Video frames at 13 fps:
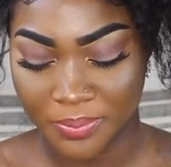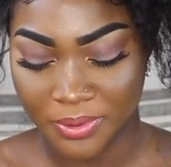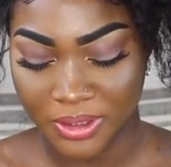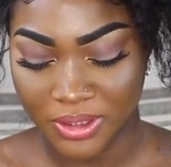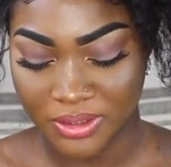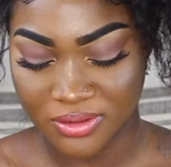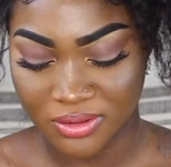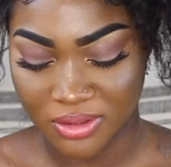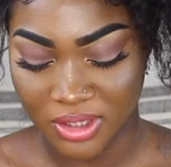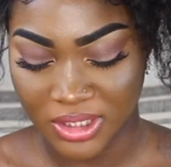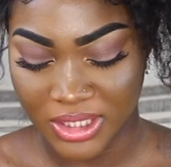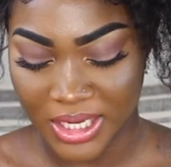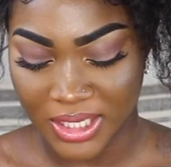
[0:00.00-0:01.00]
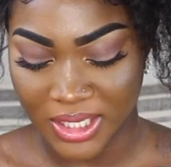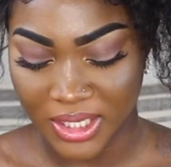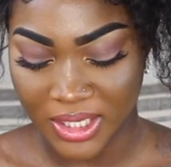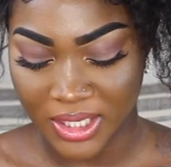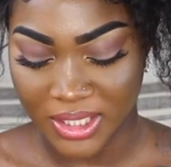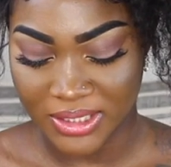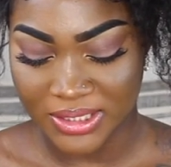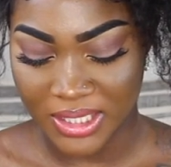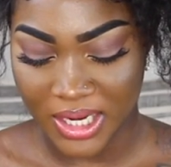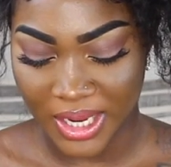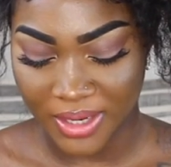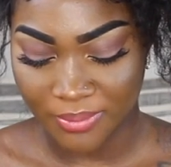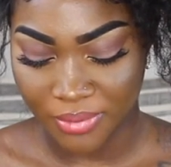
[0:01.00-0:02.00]
but it's non-yucky. It's
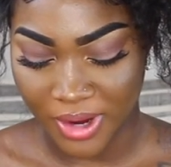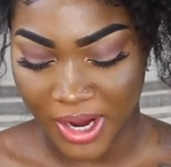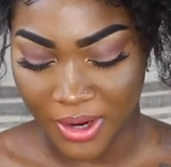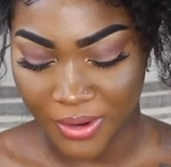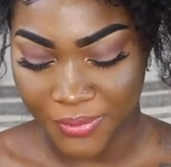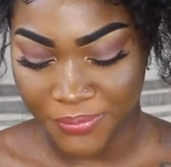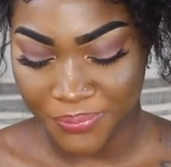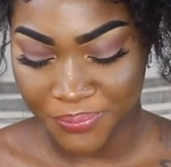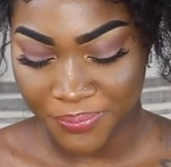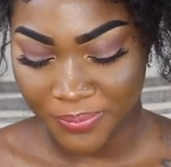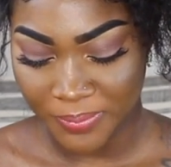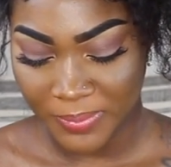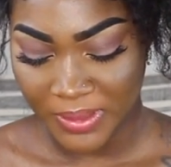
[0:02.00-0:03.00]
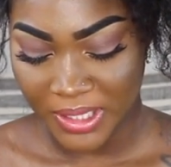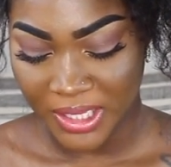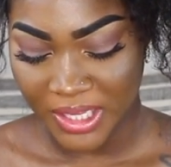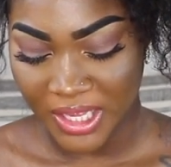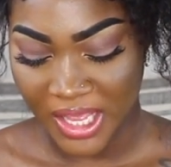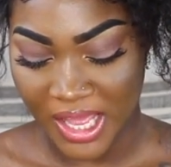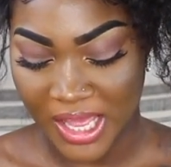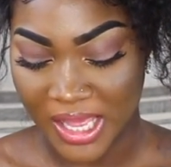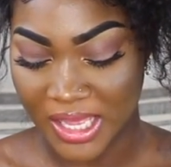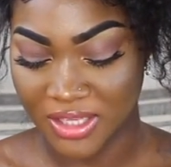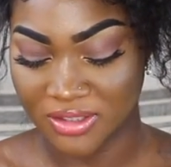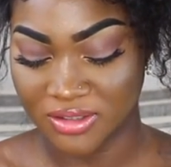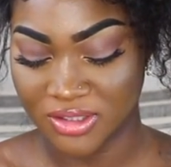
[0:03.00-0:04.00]
light brown,
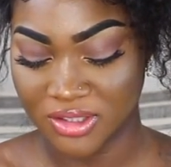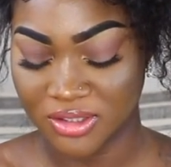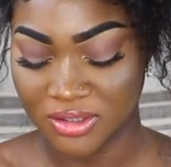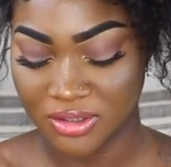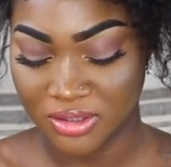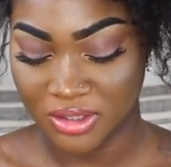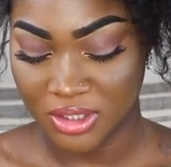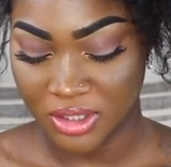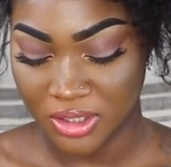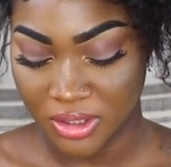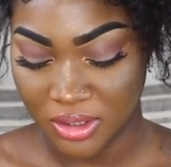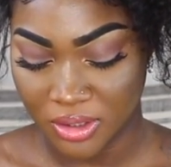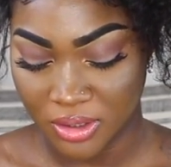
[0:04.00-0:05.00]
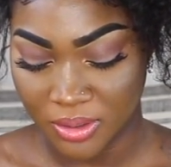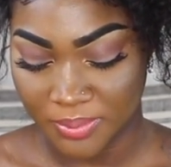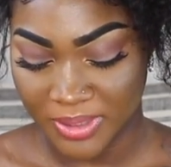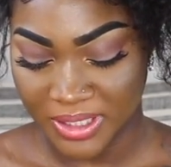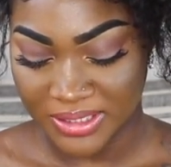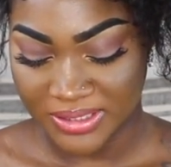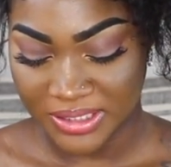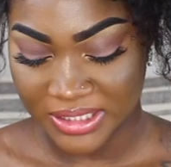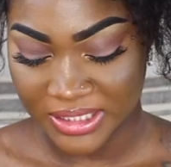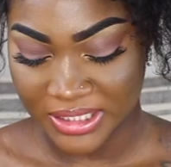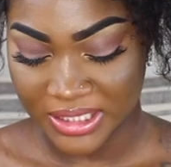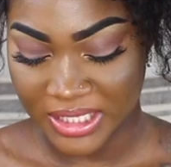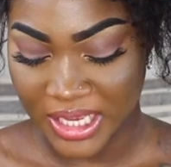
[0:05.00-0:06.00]
and
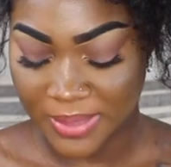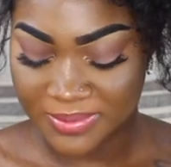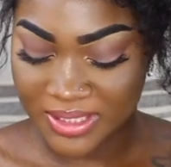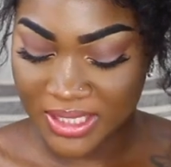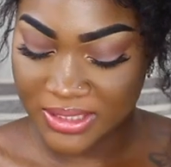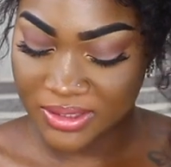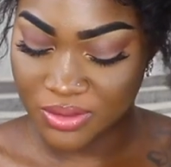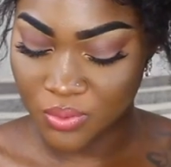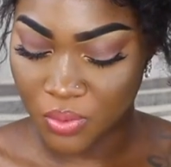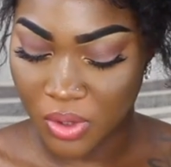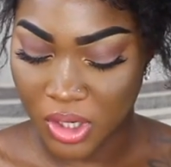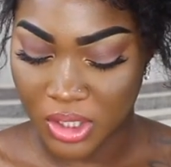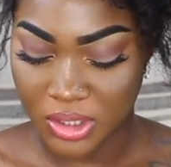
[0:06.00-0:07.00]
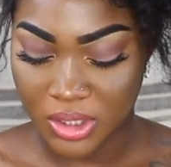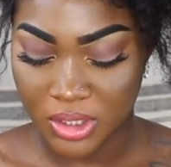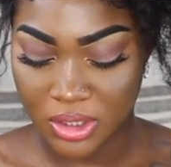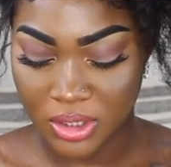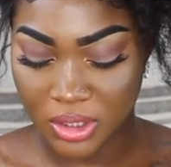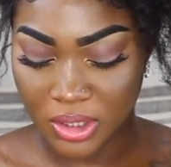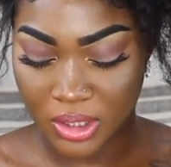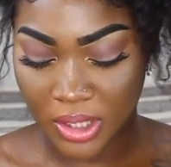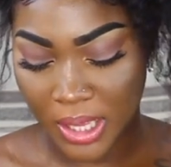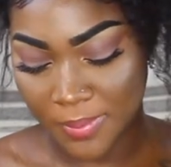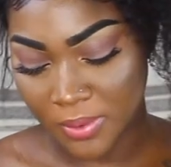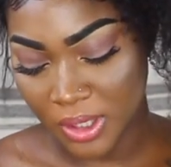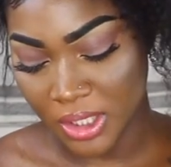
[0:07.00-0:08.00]
basically the cap size is 1, the
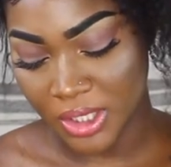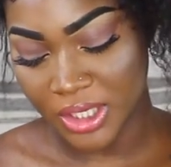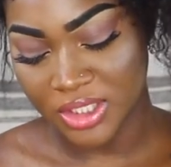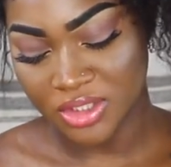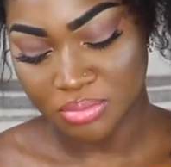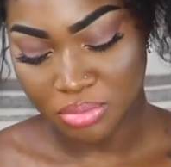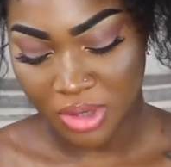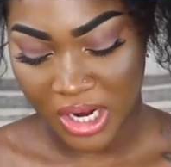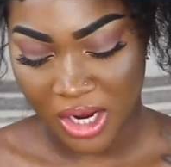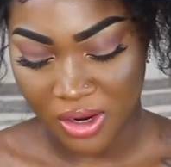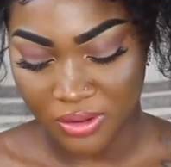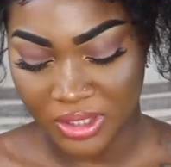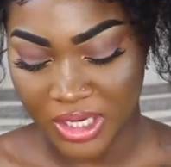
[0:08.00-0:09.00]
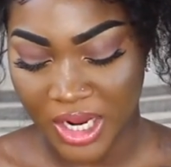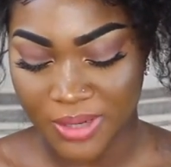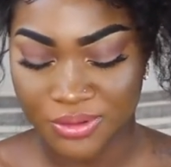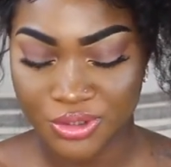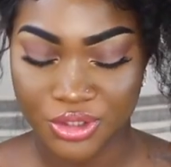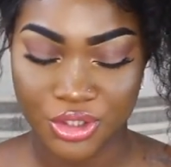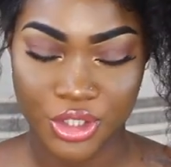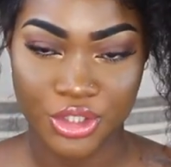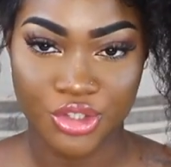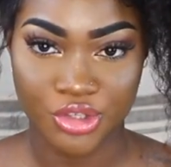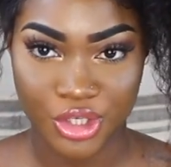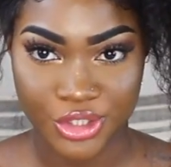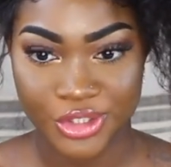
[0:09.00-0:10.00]
cap color is brown, the cap
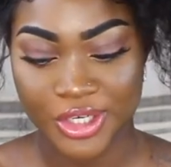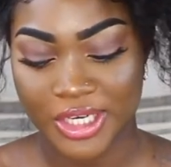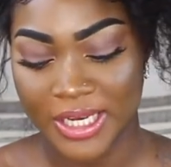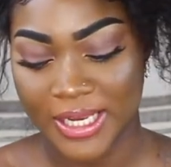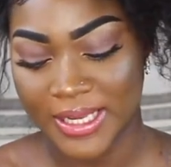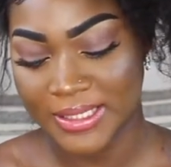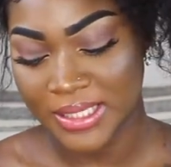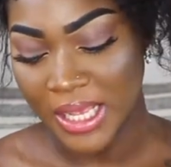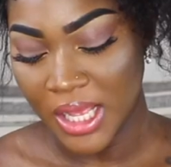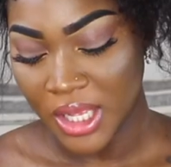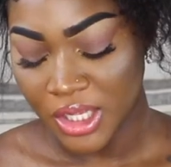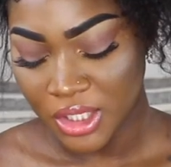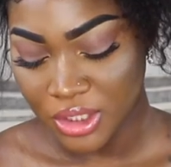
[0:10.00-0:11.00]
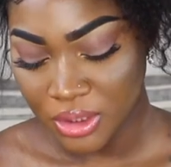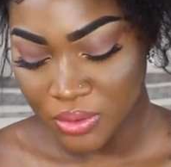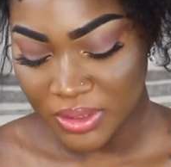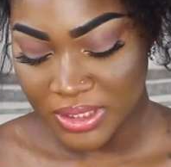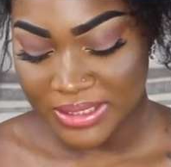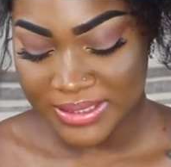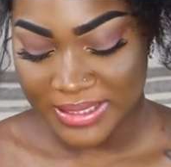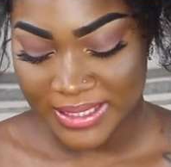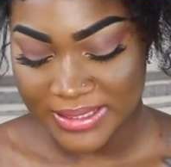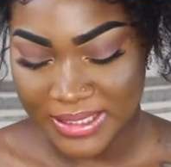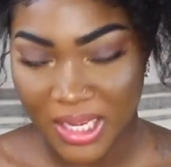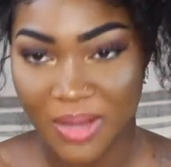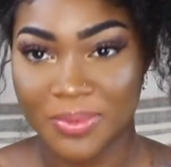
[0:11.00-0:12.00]
construction is glueless
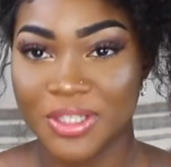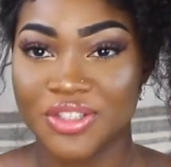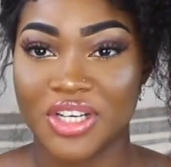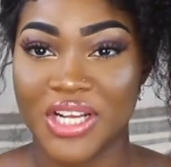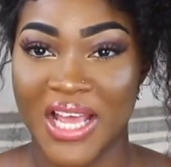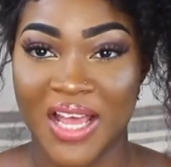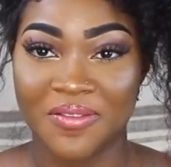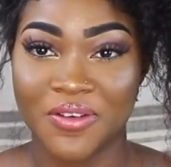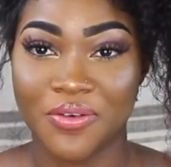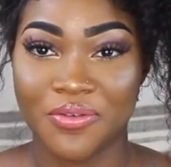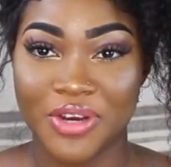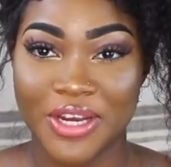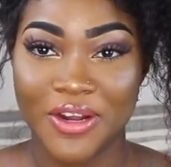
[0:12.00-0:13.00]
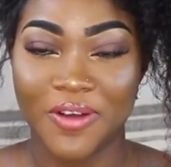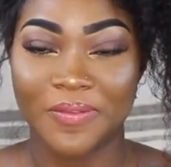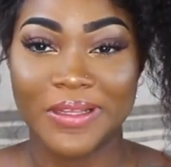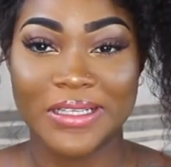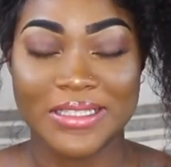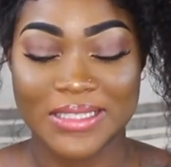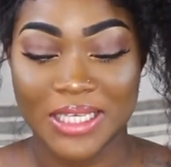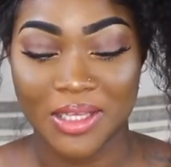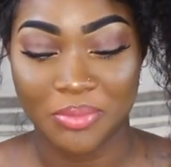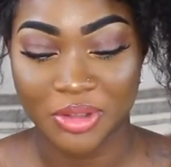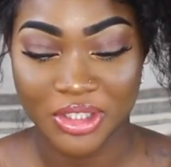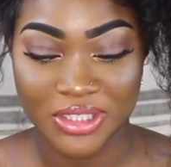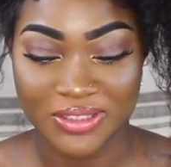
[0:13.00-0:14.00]
lace cap. Literally I have to read off this thing
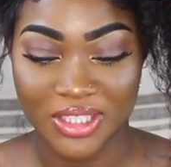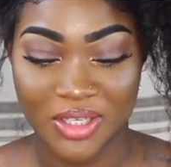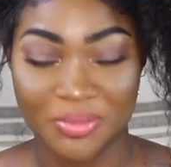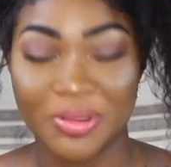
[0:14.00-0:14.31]
because